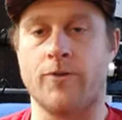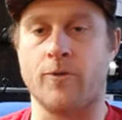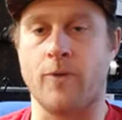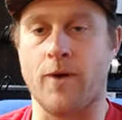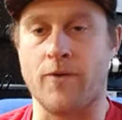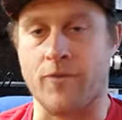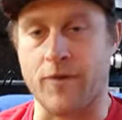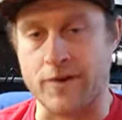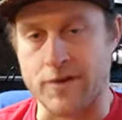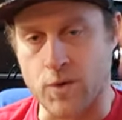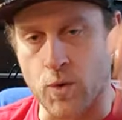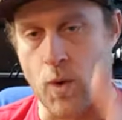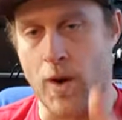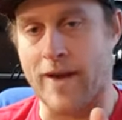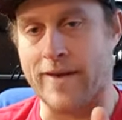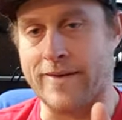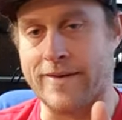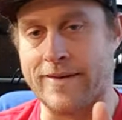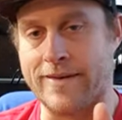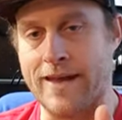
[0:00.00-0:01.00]
So I fish
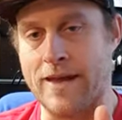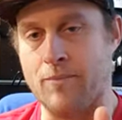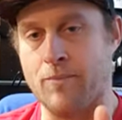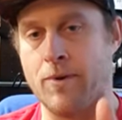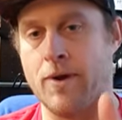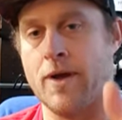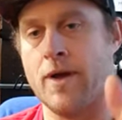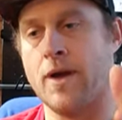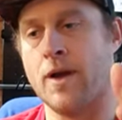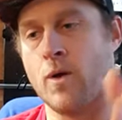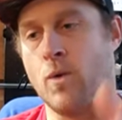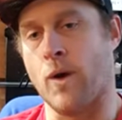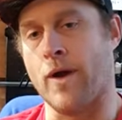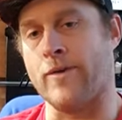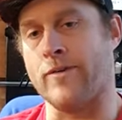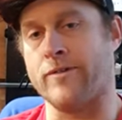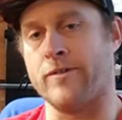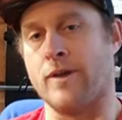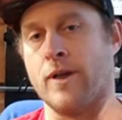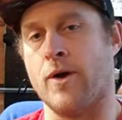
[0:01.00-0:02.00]
quite deep,
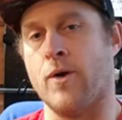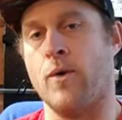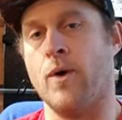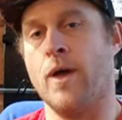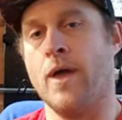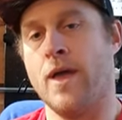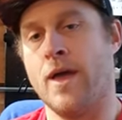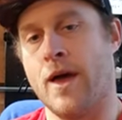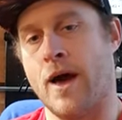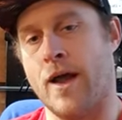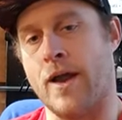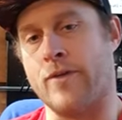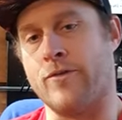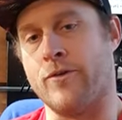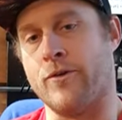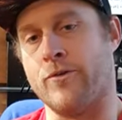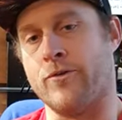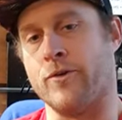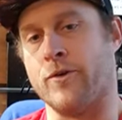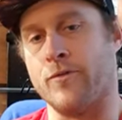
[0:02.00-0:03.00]
quite slow, and I
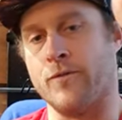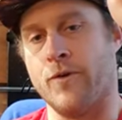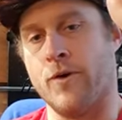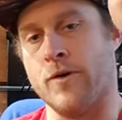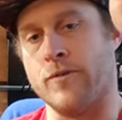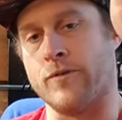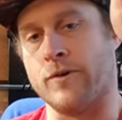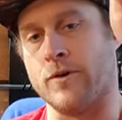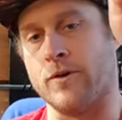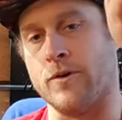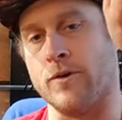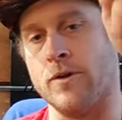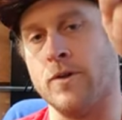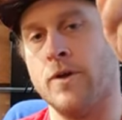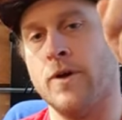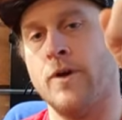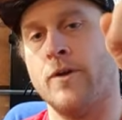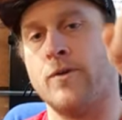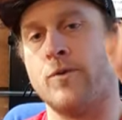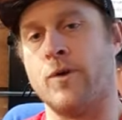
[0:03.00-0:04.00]
do sort of vertical
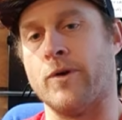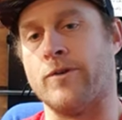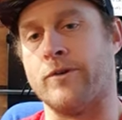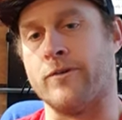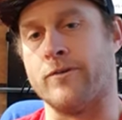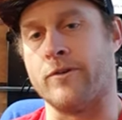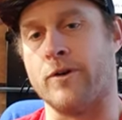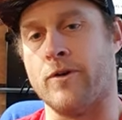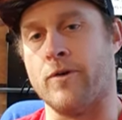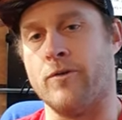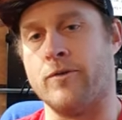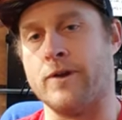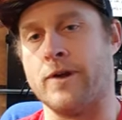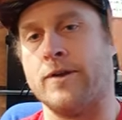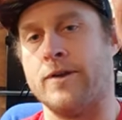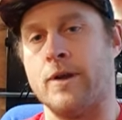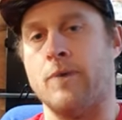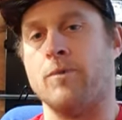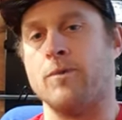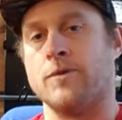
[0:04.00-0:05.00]
twitches. So usually a
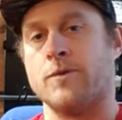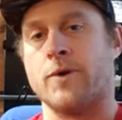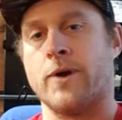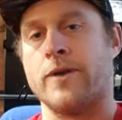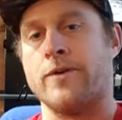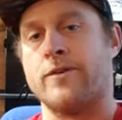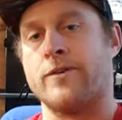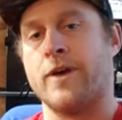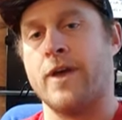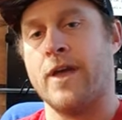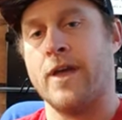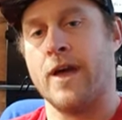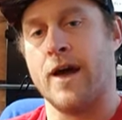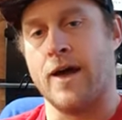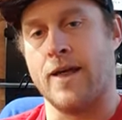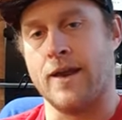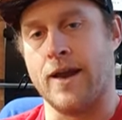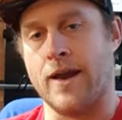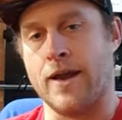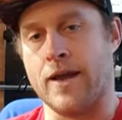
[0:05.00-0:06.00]
double twitch
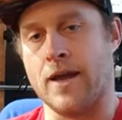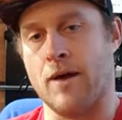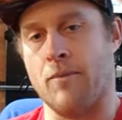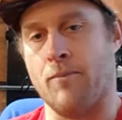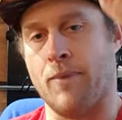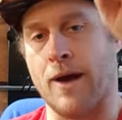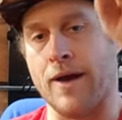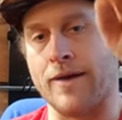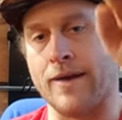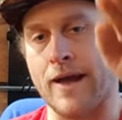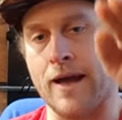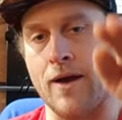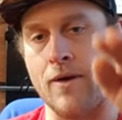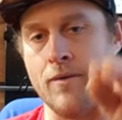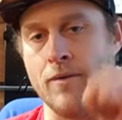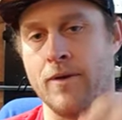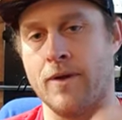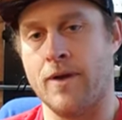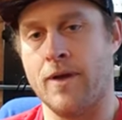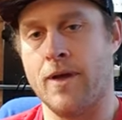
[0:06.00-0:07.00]
and let it come back
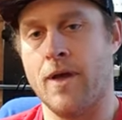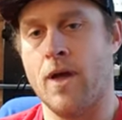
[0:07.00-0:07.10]
down.